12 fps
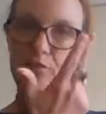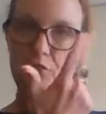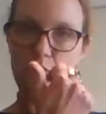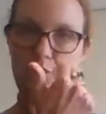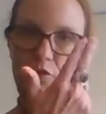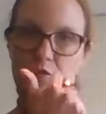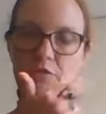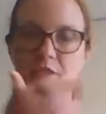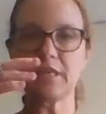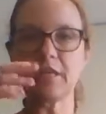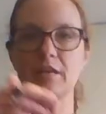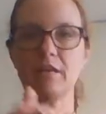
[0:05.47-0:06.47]
So
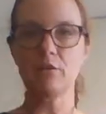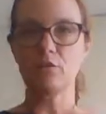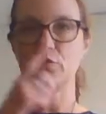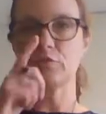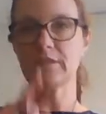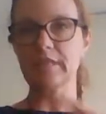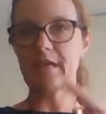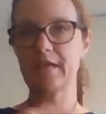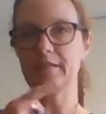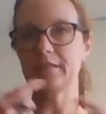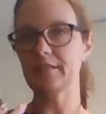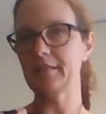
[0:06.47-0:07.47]
13 new
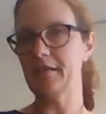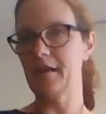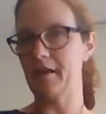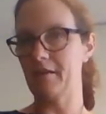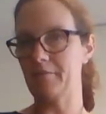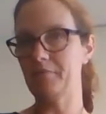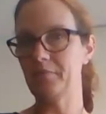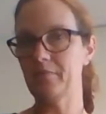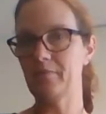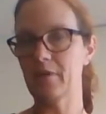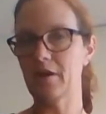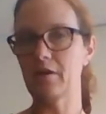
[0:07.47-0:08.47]
signs today,
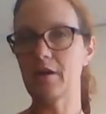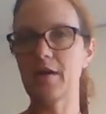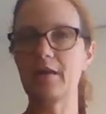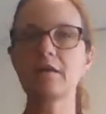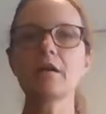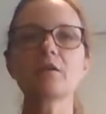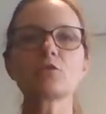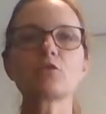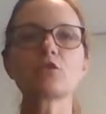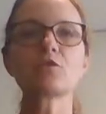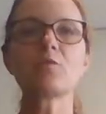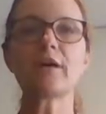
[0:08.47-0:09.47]
all right? So
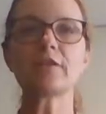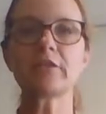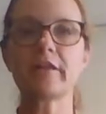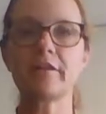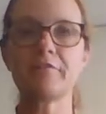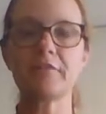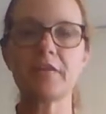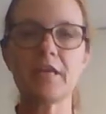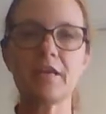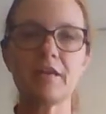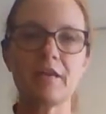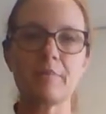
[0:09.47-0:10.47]
just watch
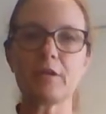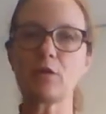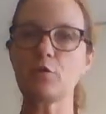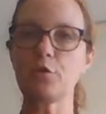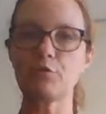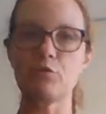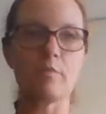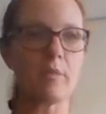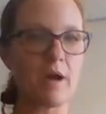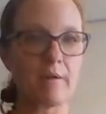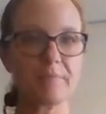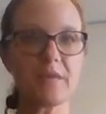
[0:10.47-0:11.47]
carefully, and I'm going to go through them
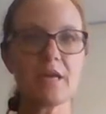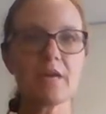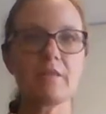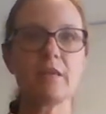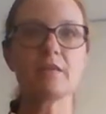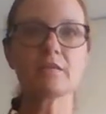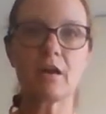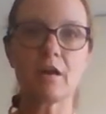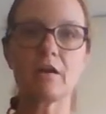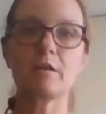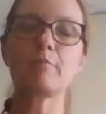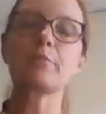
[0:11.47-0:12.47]
all. These
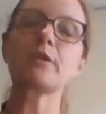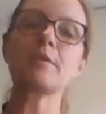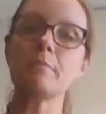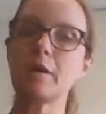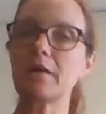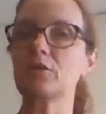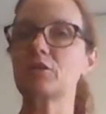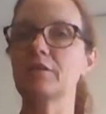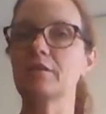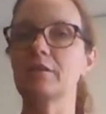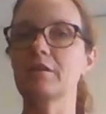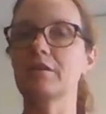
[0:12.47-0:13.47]
are pretty much
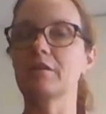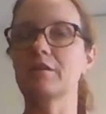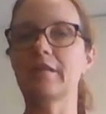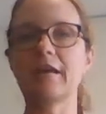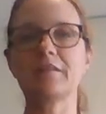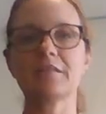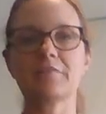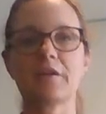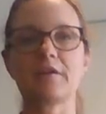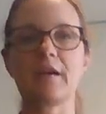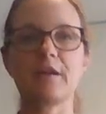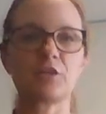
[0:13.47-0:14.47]
the last of
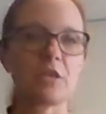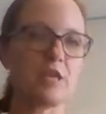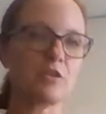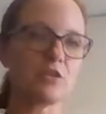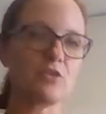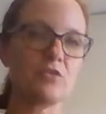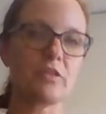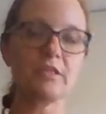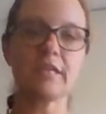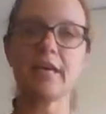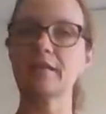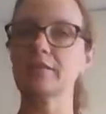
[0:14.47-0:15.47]
our education unit
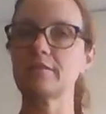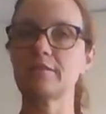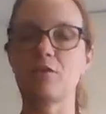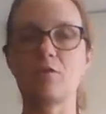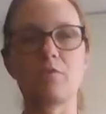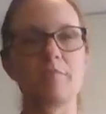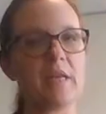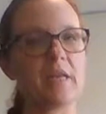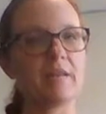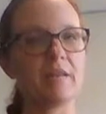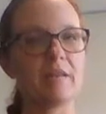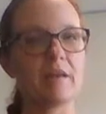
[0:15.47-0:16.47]
signs, so
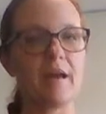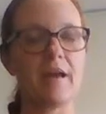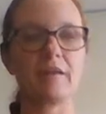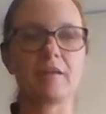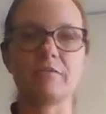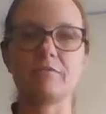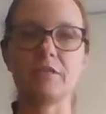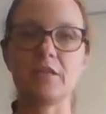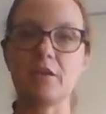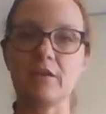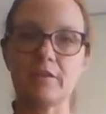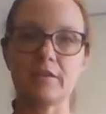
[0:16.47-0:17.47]
meaning the end of the
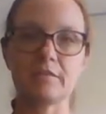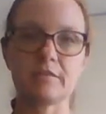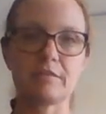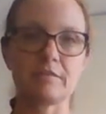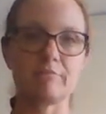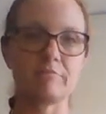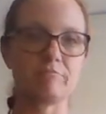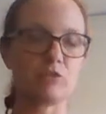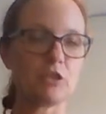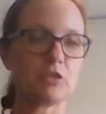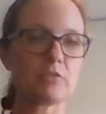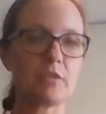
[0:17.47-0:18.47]
year is
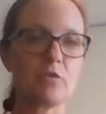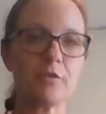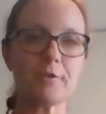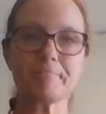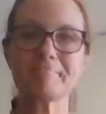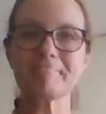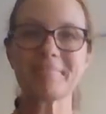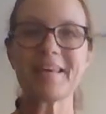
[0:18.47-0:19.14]
just around the corner.